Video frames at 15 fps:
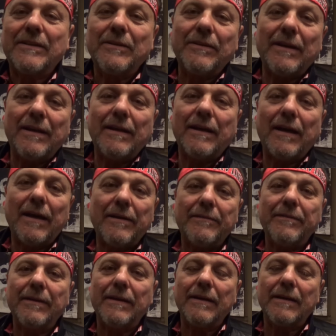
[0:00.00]
today I
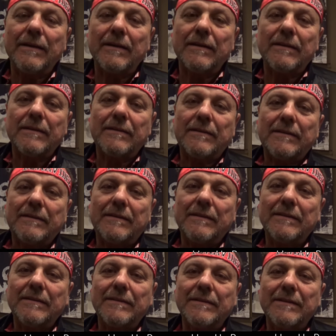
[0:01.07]
have
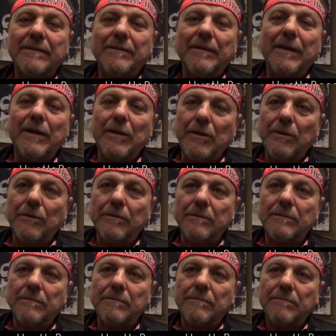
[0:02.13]
a, a
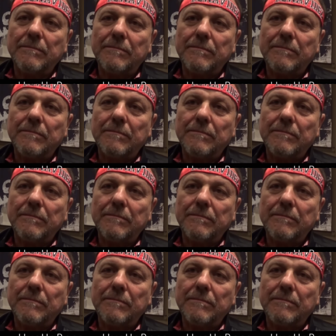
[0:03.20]
new